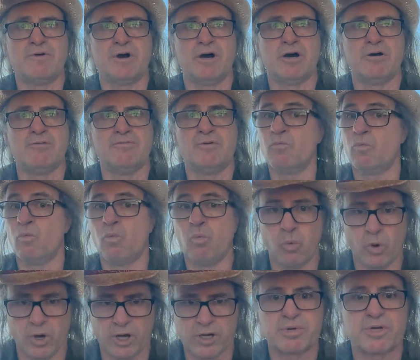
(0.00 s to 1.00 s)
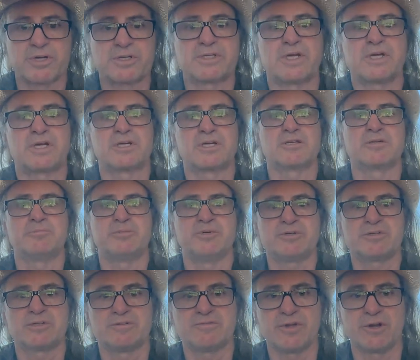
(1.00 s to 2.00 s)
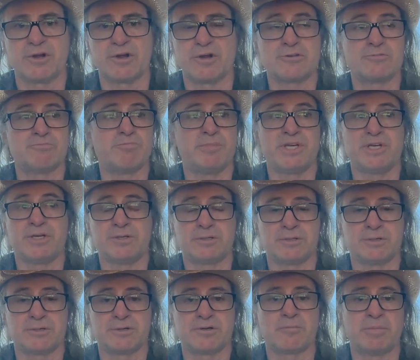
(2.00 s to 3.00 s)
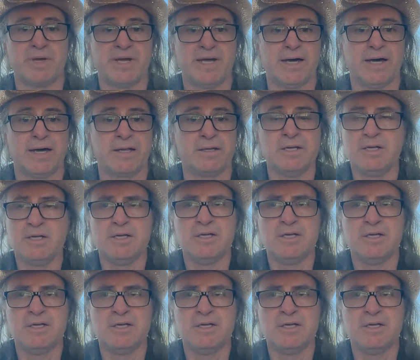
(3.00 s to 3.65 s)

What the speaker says: of one particular book of theirs, be it good or bad.